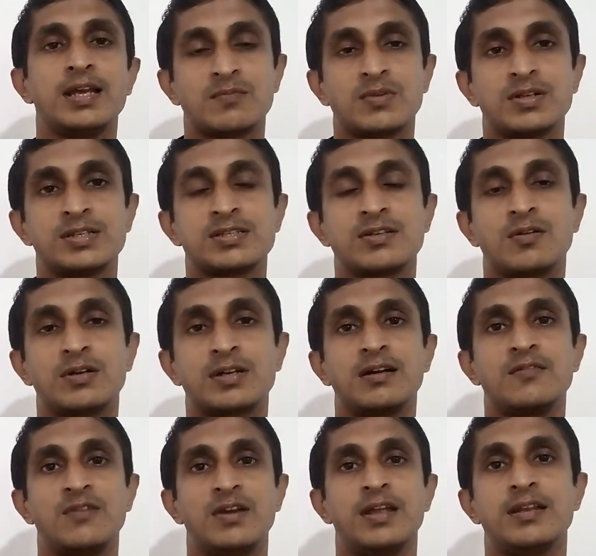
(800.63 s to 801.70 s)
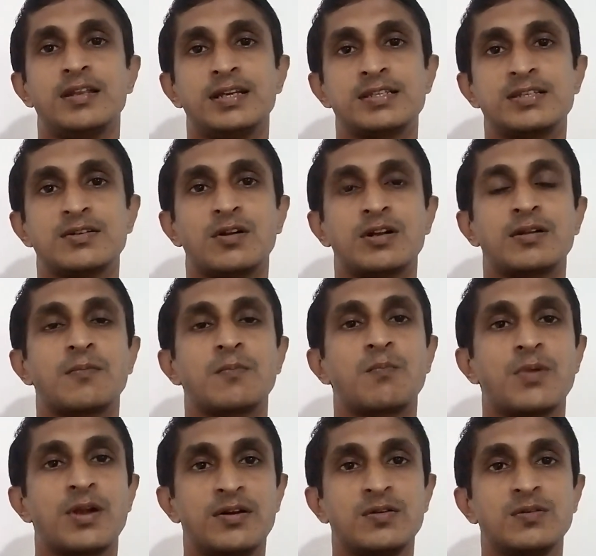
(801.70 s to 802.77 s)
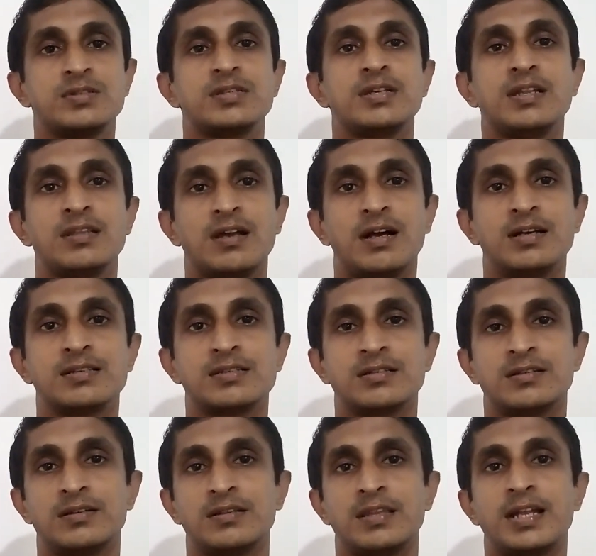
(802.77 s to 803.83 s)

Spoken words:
is not conveyed, it's not produced in the answer.